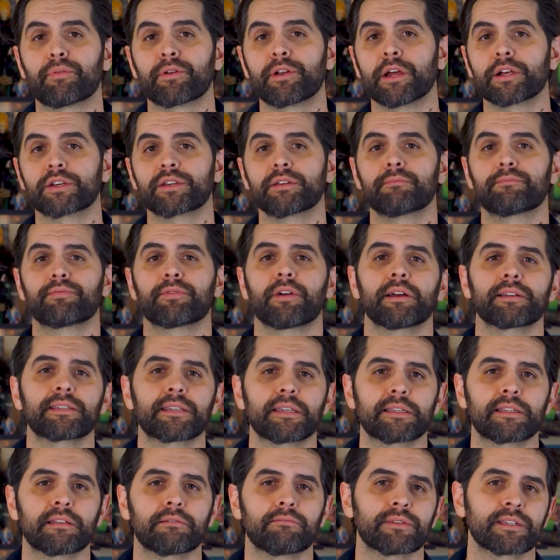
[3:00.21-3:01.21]
production
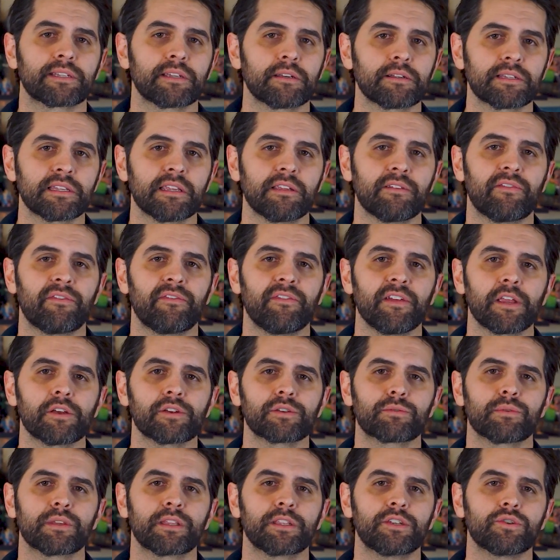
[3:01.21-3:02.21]
process that results in
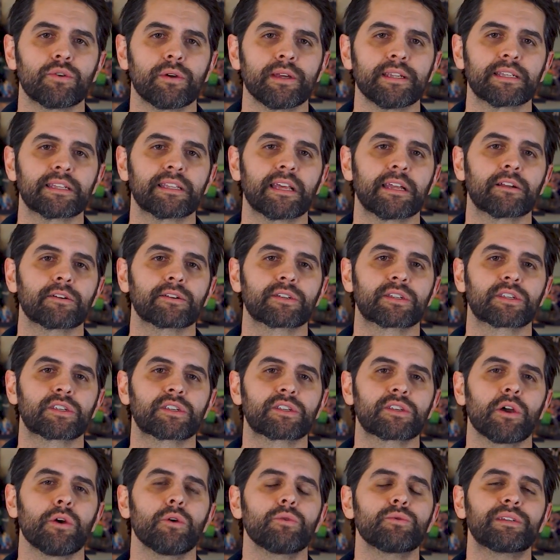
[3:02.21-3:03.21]
figures with joints that are
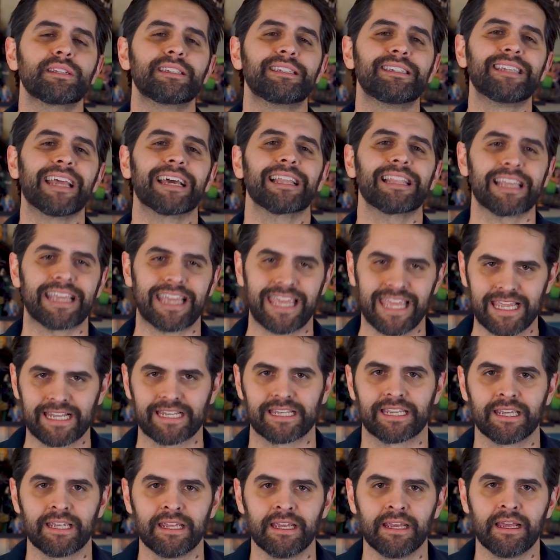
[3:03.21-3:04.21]
so
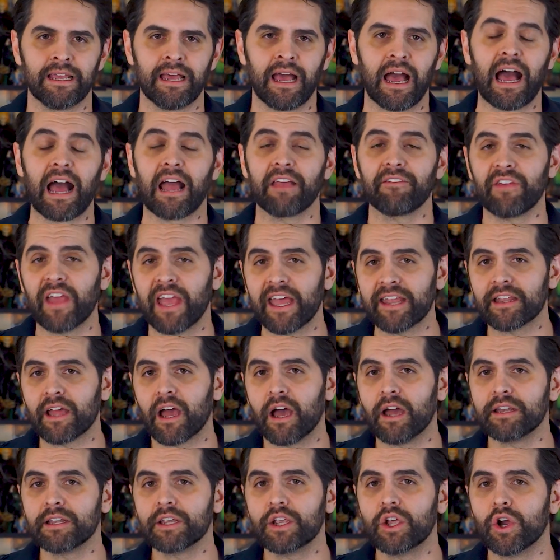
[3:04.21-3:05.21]
delicate. I've had
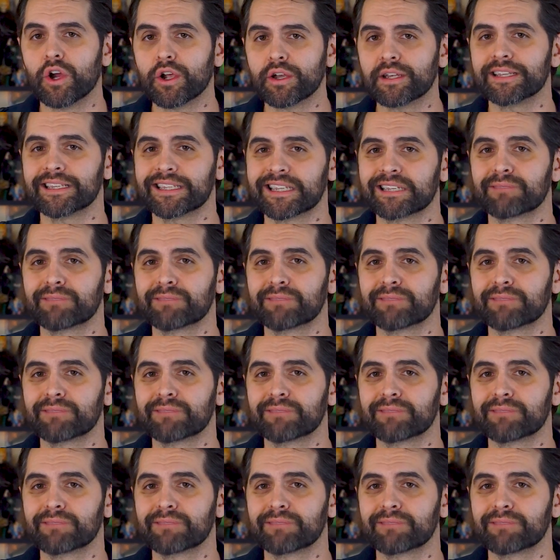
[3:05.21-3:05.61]
uncooked